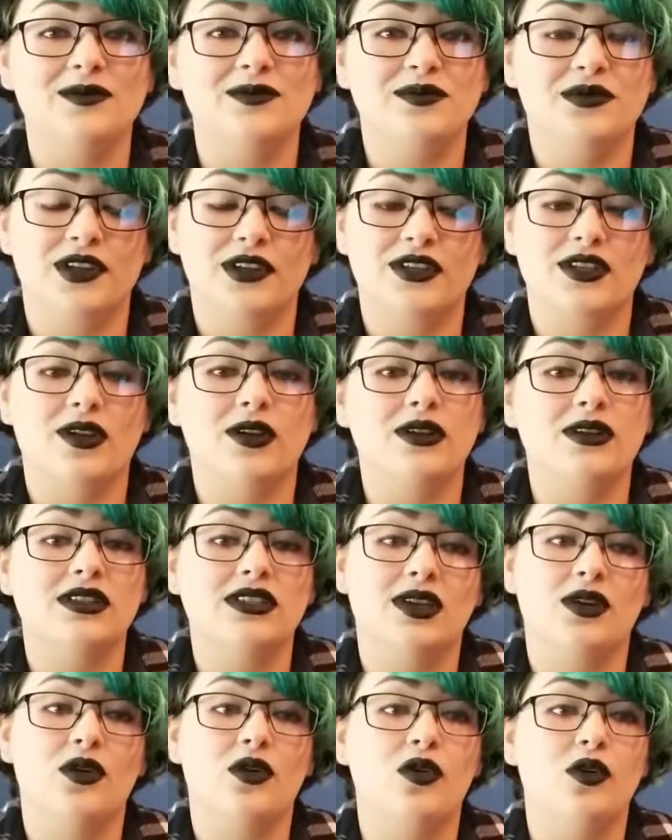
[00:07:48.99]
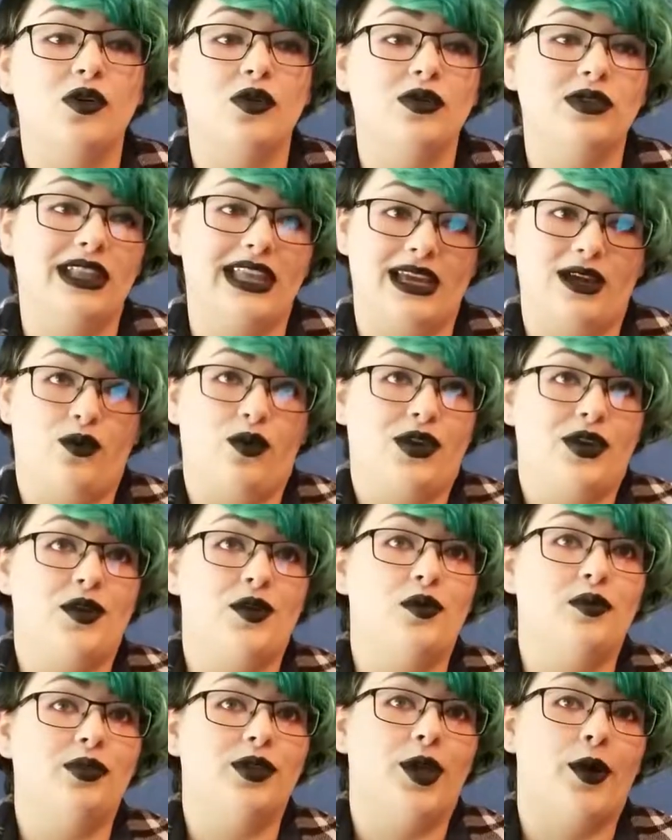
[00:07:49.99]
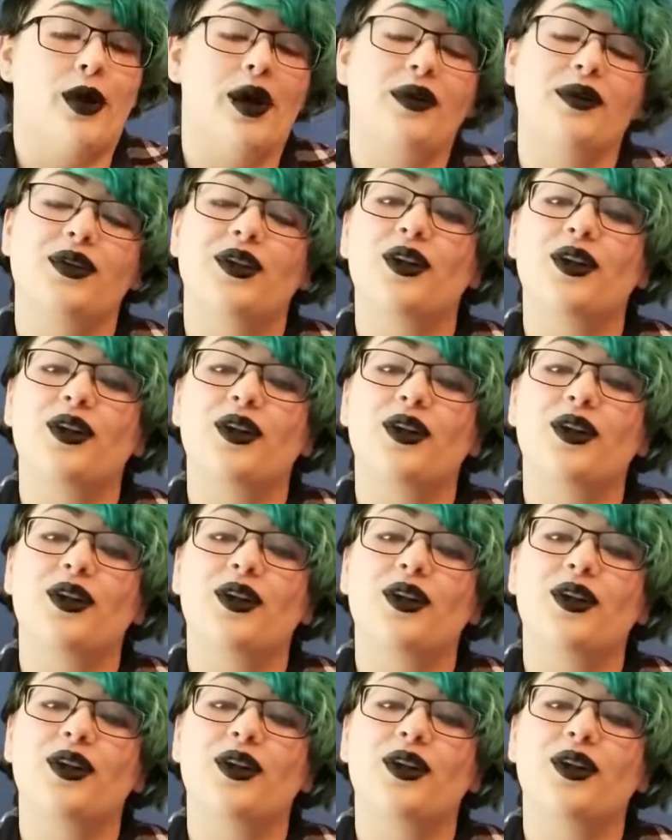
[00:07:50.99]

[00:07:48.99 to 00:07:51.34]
There's also like when you blow out